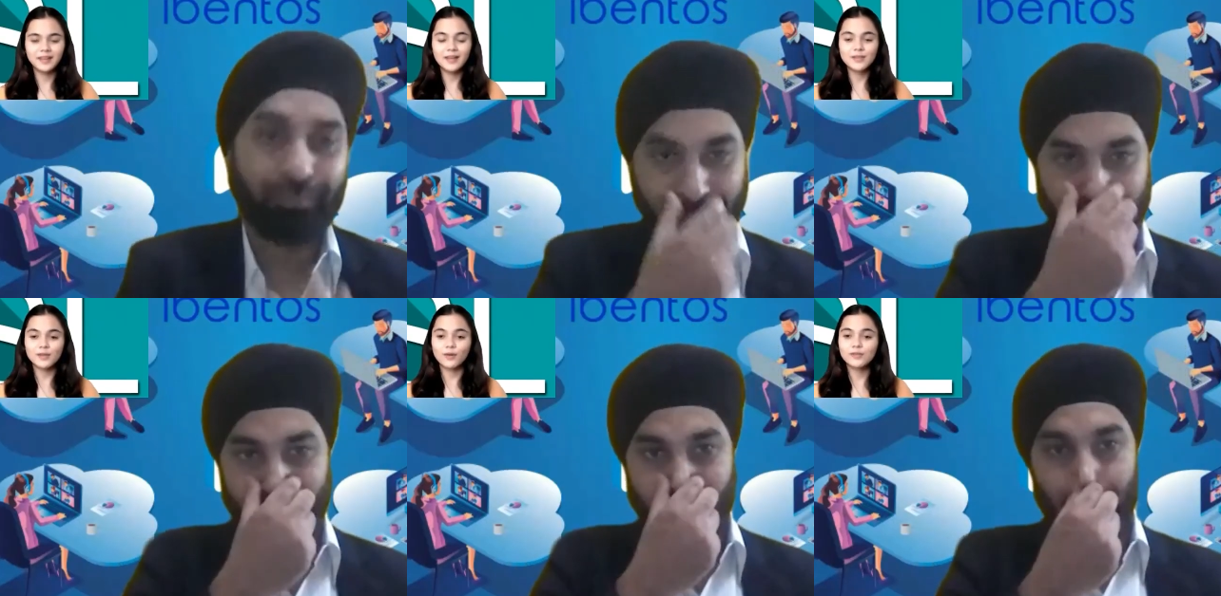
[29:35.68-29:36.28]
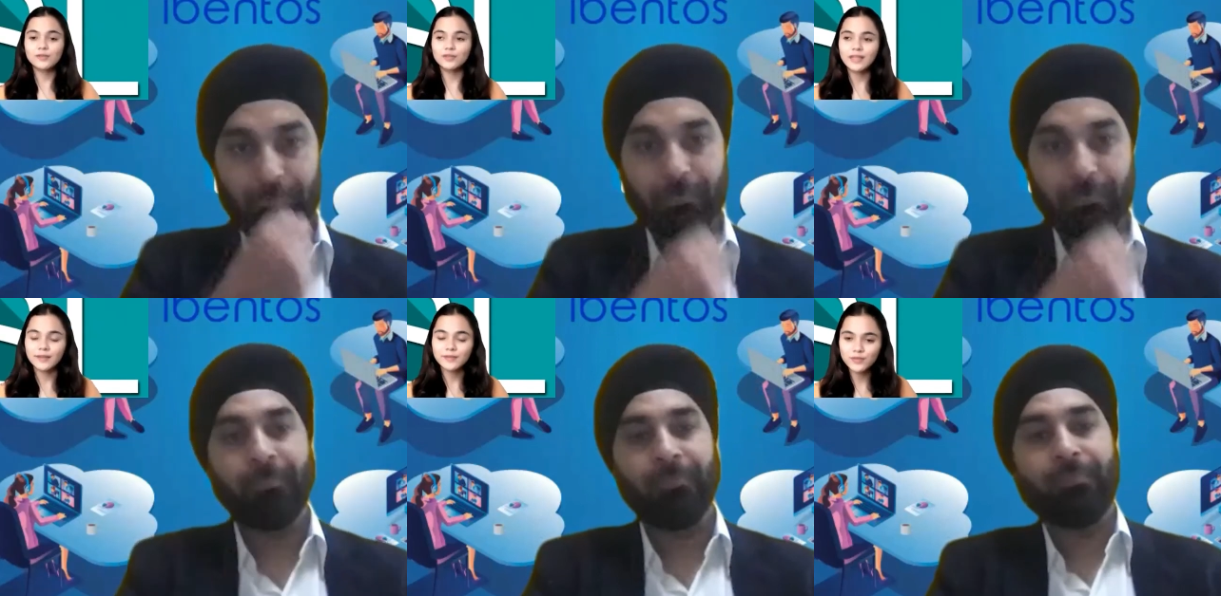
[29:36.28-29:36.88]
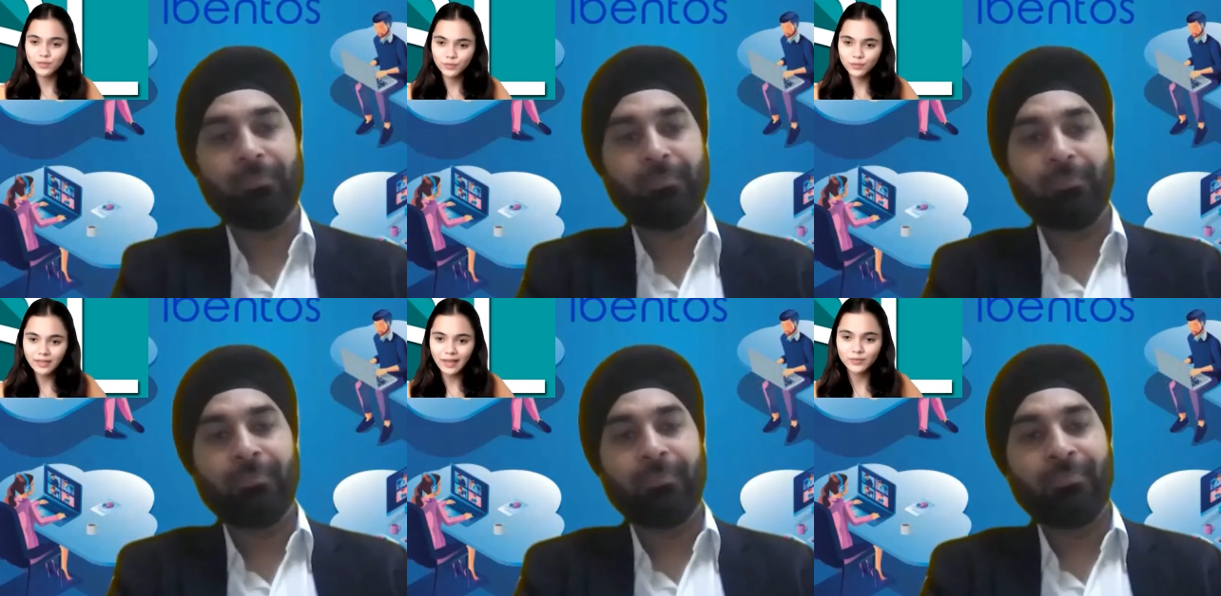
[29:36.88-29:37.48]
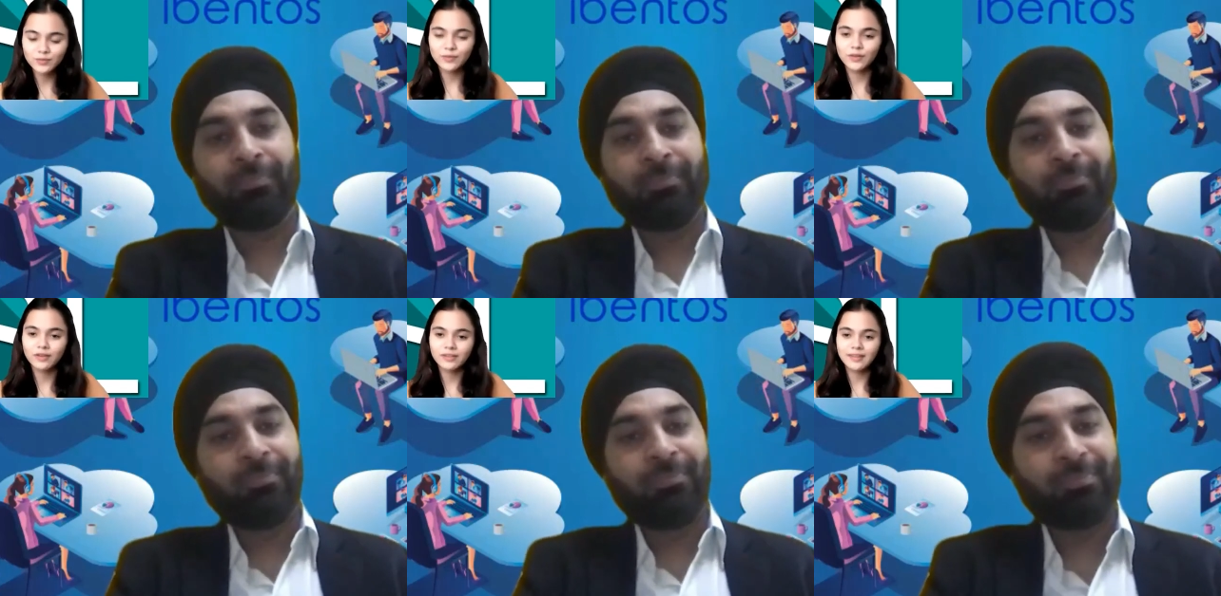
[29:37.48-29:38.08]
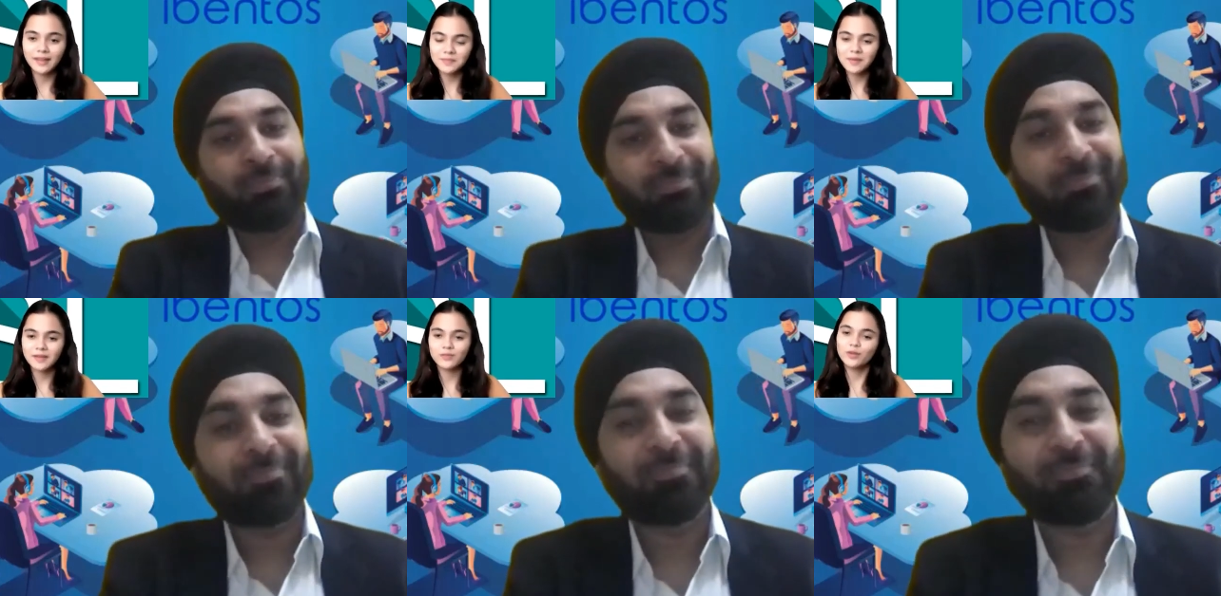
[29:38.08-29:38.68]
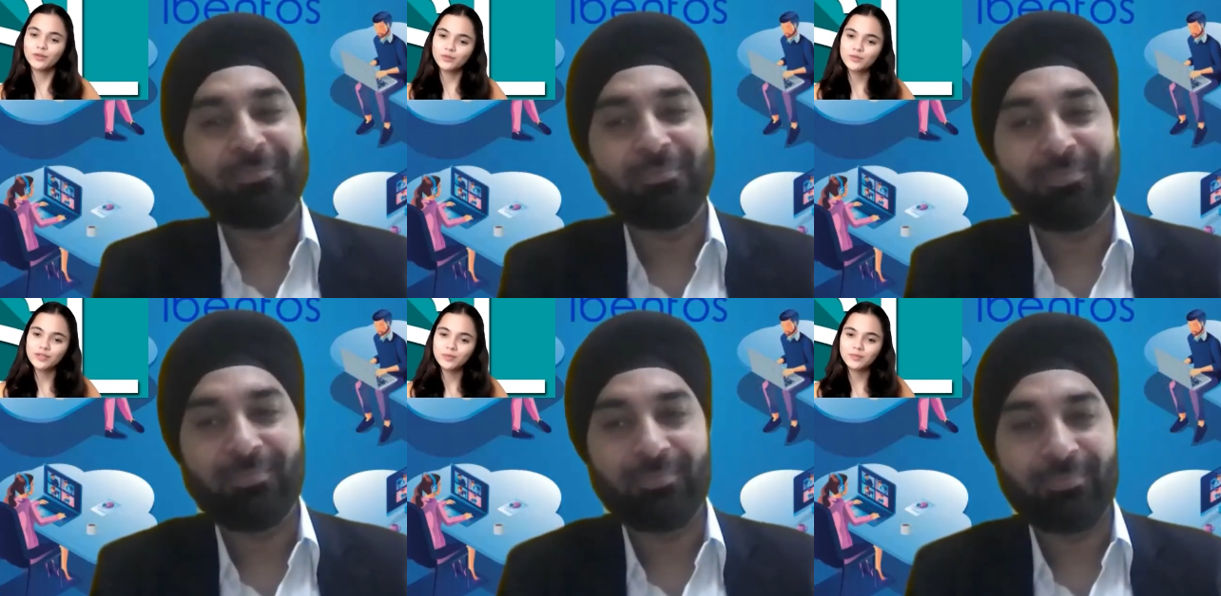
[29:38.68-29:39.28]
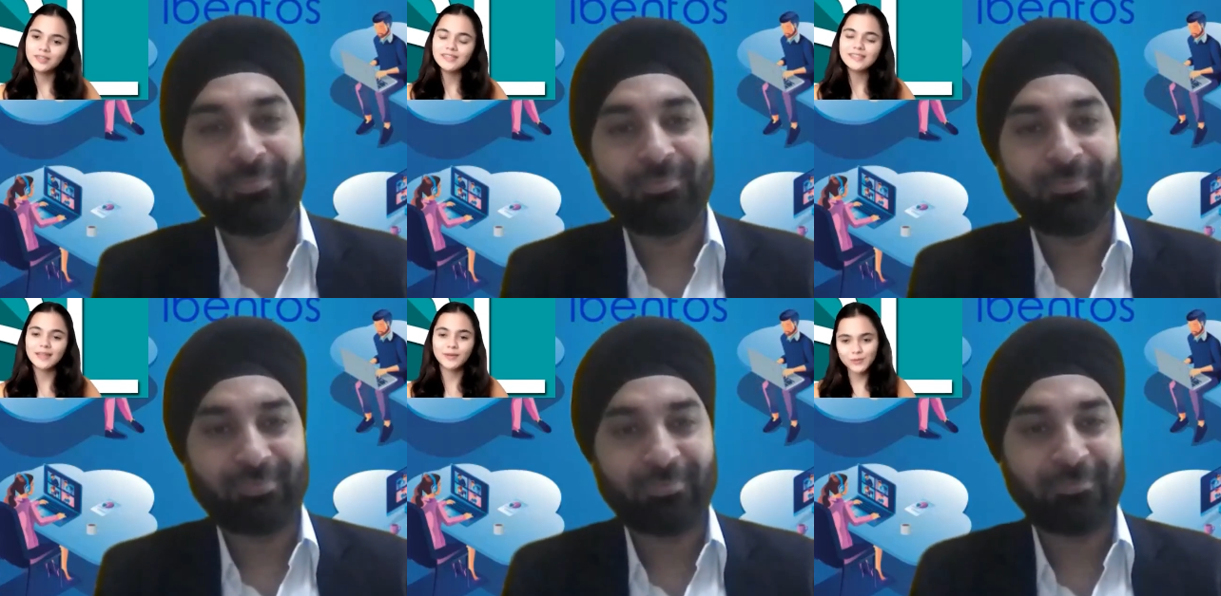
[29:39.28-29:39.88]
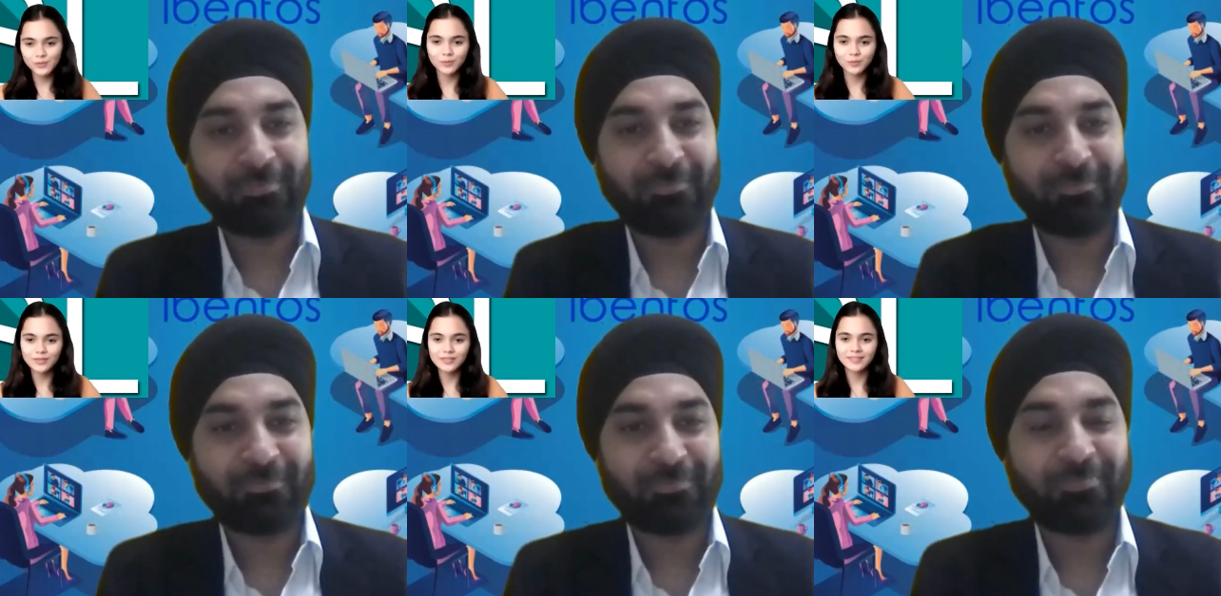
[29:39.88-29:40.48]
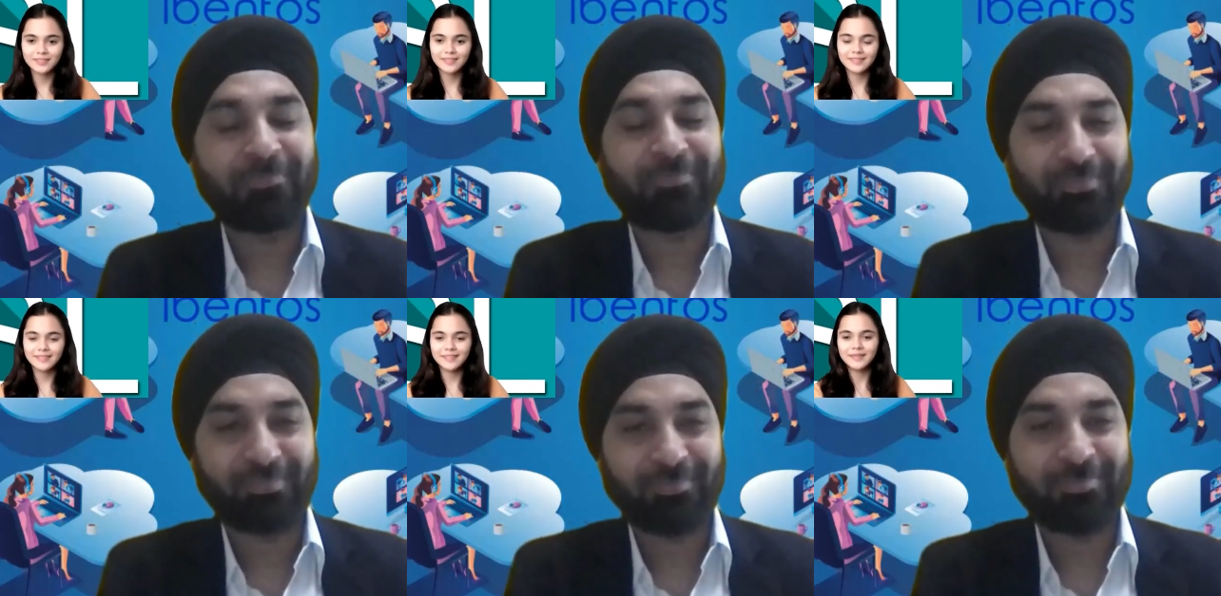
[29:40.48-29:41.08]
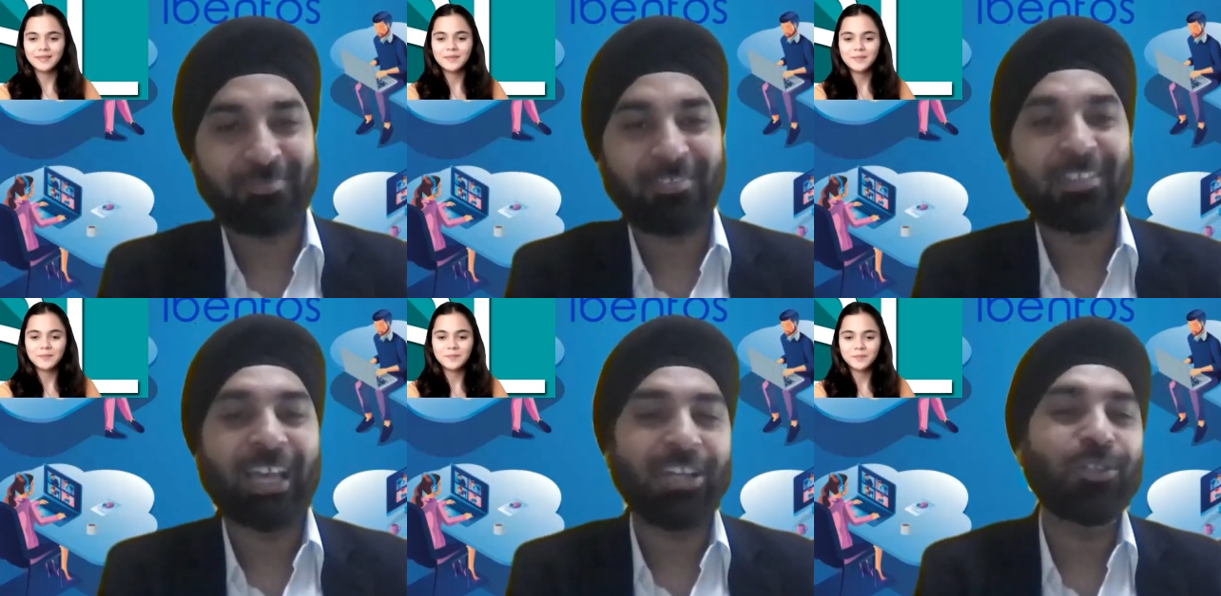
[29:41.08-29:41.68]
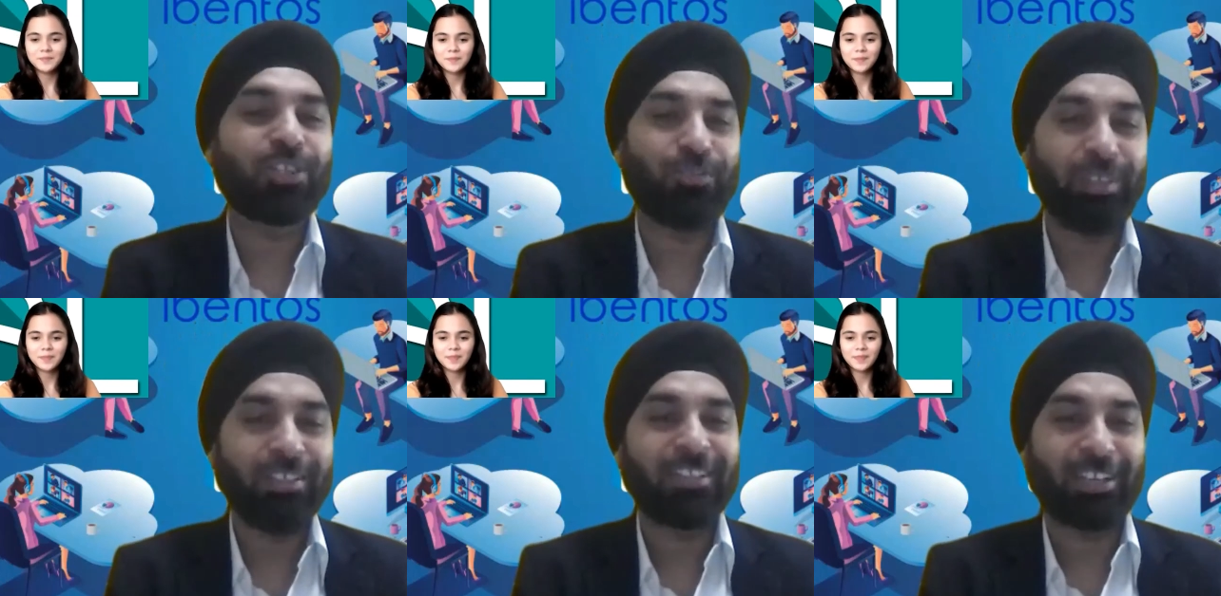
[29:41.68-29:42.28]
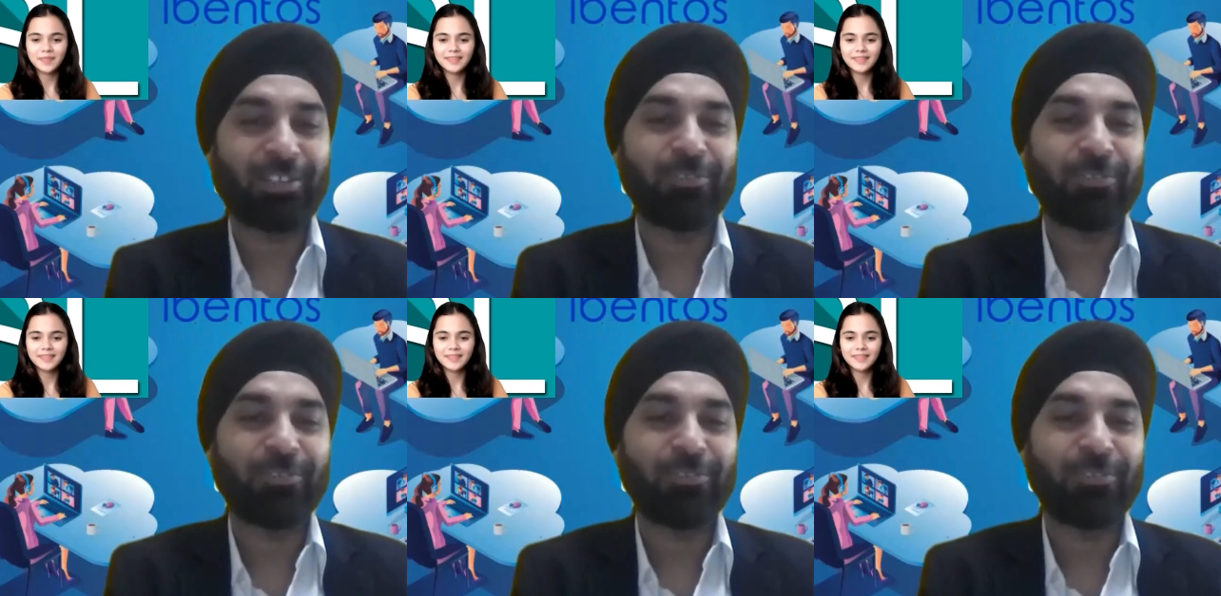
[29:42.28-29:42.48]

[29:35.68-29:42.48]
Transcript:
Speaker 1: Sir, also thanks to you. Thank you for your time and for your crucial words. Thank you so much.
Speaker 2: Thank you, Tanvi. Thank you.